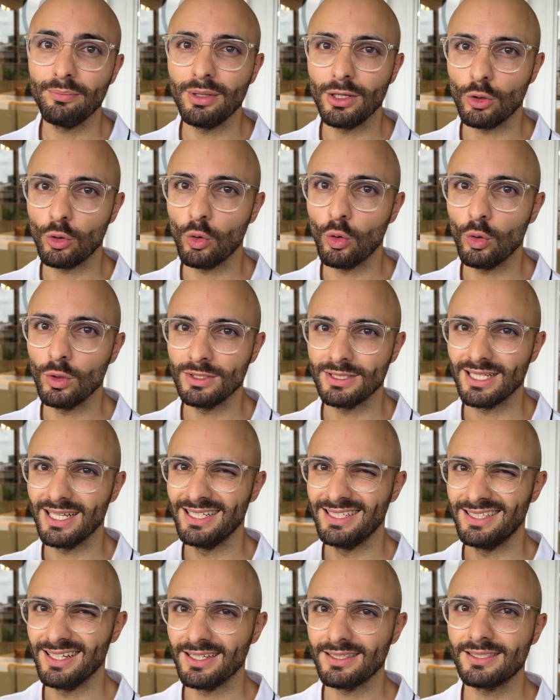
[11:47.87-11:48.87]
because
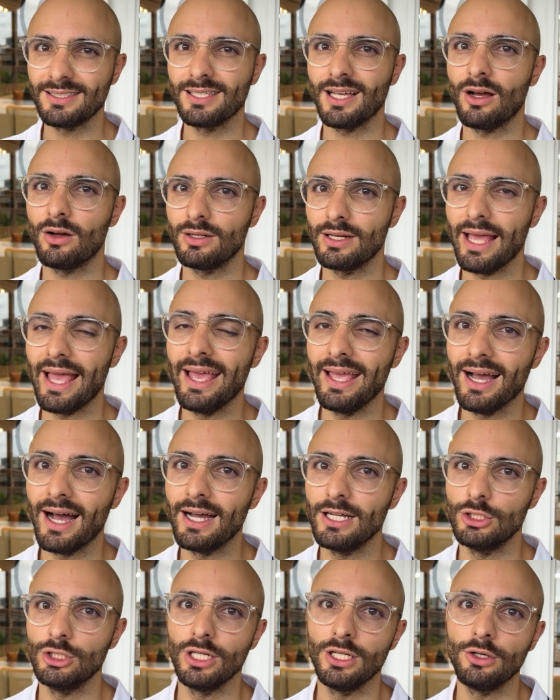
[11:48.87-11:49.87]
it does sound
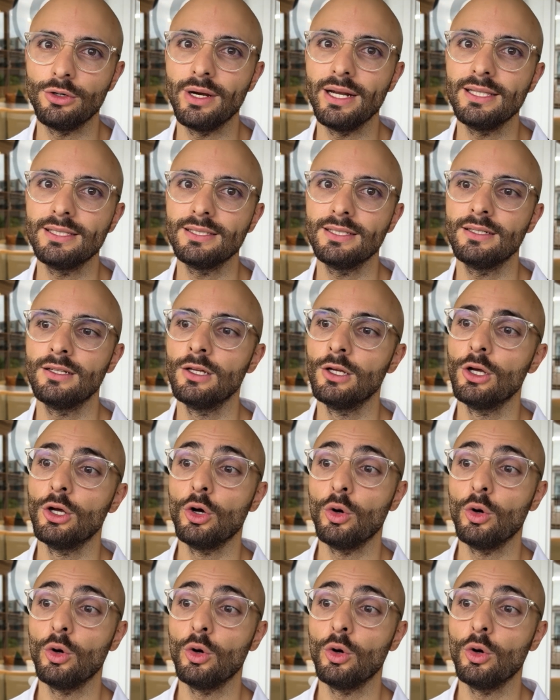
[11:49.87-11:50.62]
AI generated,